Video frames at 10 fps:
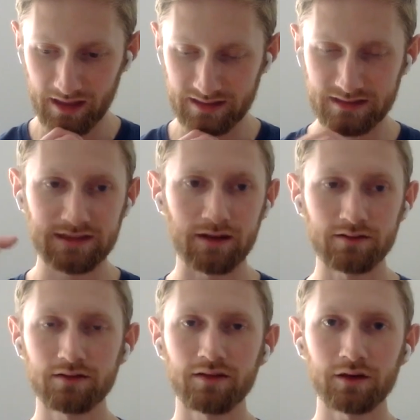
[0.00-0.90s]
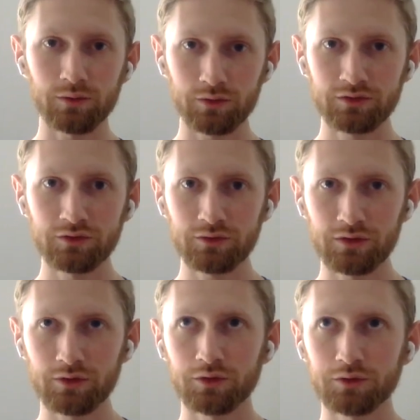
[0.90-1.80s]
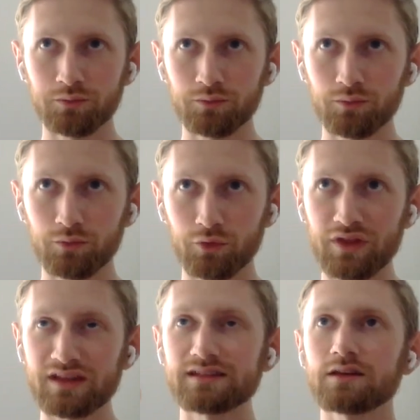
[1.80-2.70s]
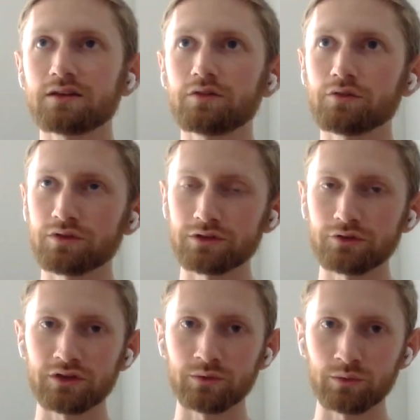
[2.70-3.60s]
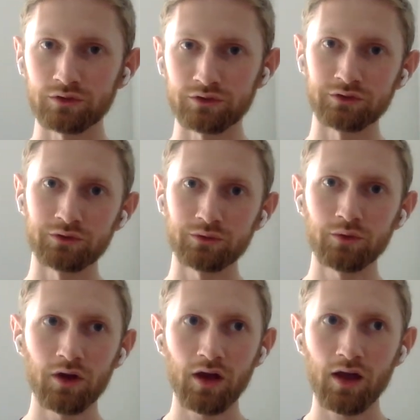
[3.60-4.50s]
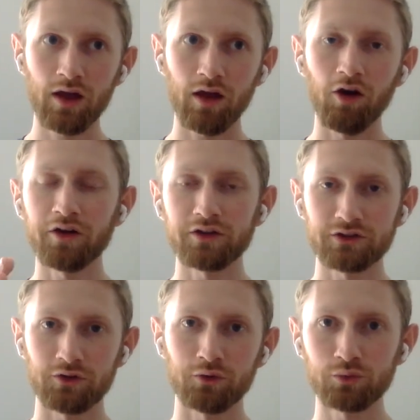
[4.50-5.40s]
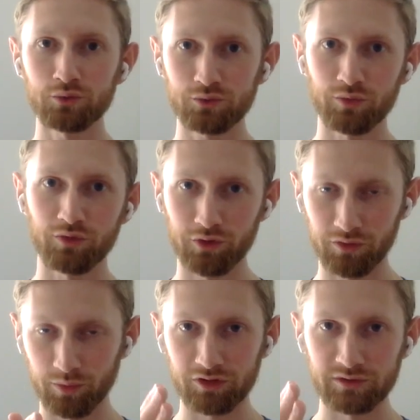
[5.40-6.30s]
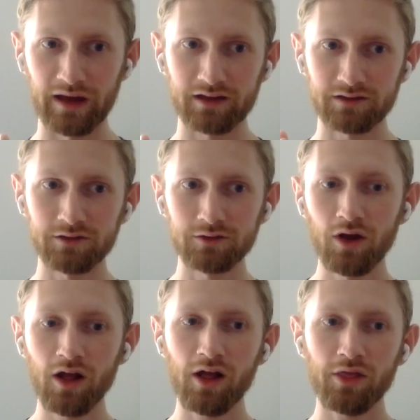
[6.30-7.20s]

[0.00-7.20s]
extent that it will do, the extent of the research it will do on its own before it reports back to you,